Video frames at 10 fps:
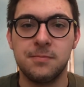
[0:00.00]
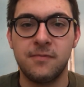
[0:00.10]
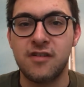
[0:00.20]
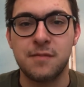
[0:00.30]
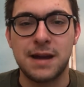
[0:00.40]

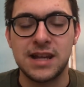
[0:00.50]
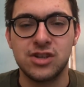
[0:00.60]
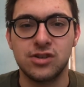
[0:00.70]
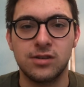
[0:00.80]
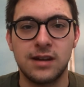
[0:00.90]
Very
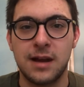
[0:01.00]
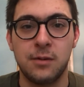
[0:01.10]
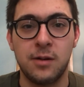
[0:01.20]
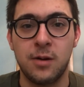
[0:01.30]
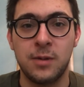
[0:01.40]
patient, and
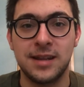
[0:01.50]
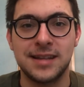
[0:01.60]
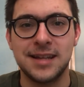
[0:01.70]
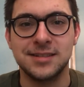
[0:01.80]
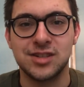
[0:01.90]
when he
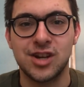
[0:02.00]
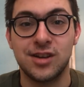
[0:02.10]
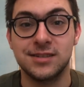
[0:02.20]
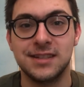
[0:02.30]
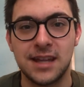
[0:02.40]
takes a
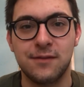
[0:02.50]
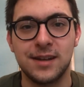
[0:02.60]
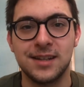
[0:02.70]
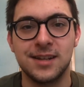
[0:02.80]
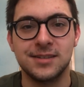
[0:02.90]
chance, he
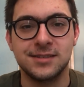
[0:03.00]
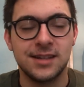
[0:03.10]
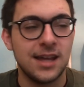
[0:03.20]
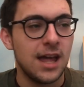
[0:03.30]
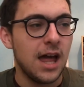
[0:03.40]
definitely does.
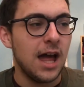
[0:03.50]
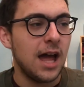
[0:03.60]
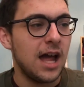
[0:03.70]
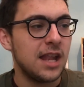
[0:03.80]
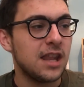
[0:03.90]

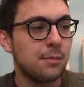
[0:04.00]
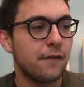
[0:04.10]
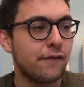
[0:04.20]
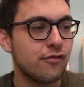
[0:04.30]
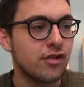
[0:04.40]
Number
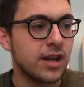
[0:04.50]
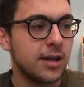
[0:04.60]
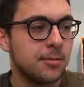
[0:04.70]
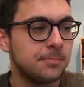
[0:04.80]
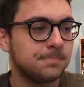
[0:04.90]

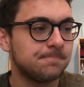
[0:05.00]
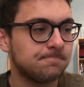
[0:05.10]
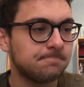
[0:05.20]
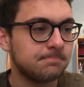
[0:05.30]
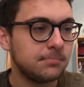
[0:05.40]
three,
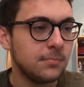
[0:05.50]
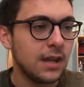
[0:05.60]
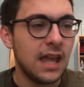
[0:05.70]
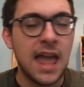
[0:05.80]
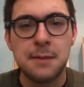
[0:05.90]

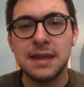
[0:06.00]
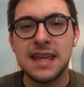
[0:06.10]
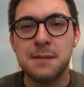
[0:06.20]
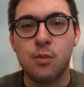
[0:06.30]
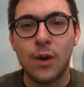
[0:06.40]

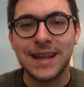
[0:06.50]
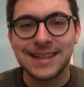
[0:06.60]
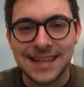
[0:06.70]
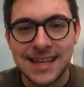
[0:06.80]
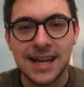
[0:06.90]
Emi
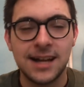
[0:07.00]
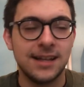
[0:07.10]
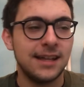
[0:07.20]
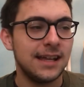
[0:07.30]
Buendia.